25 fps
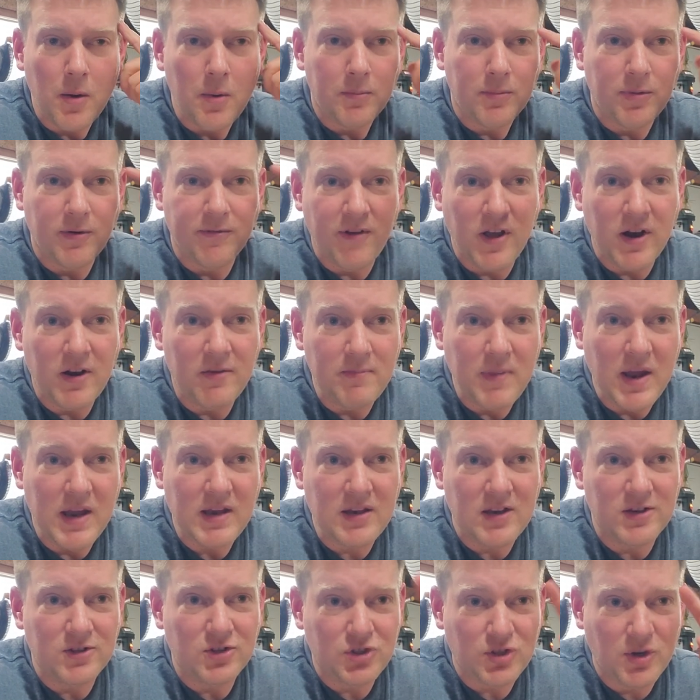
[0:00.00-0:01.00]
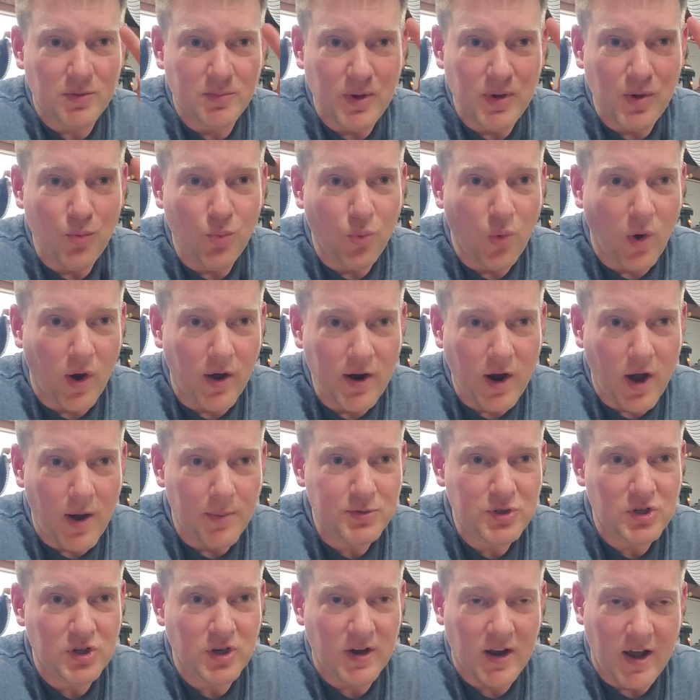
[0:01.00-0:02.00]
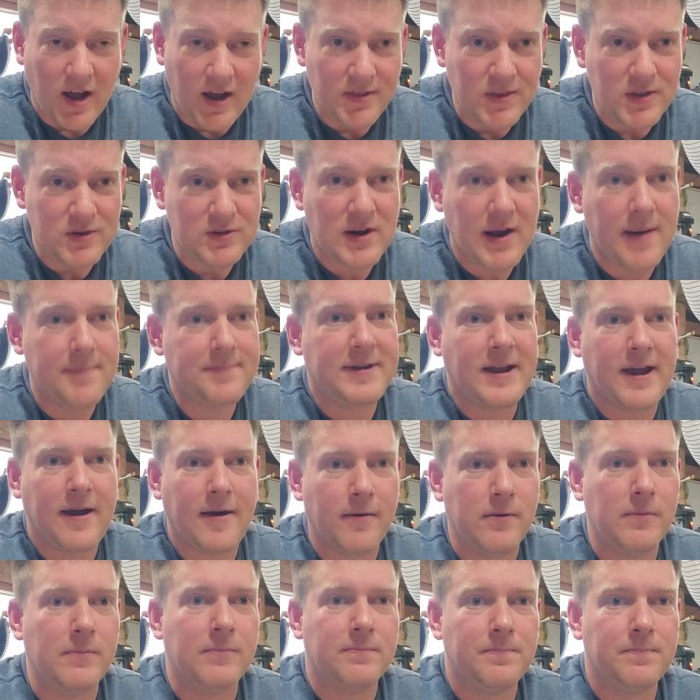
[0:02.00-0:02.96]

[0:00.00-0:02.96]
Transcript: Preventive maintenance should be one option on the drop down.